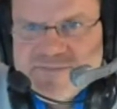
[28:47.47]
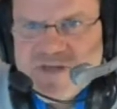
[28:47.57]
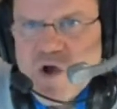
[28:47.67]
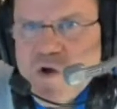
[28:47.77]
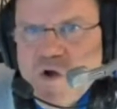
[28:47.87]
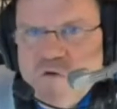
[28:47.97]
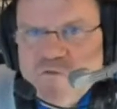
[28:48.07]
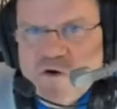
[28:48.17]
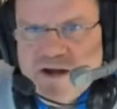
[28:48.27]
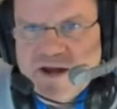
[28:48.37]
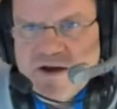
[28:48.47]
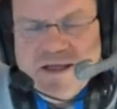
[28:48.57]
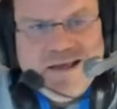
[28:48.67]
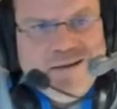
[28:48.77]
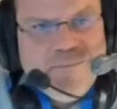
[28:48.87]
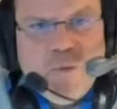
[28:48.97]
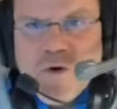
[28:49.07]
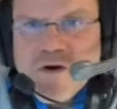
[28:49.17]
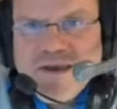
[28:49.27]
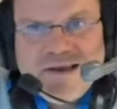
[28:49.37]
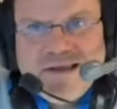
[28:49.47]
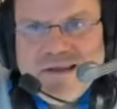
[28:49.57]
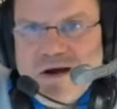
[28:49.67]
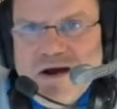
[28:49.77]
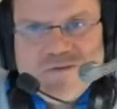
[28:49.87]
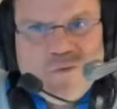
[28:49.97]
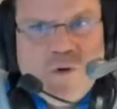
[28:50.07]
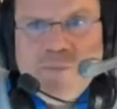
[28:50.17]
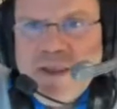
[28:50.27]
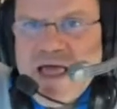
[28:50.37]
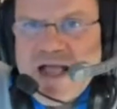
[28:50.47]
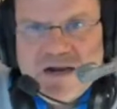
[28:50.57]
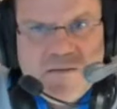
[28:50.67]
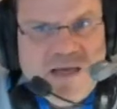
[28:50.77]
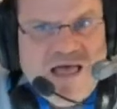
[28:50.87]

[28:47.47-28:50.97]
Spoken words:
Don't go for it here. But we're kicking their ass. We're blocking them.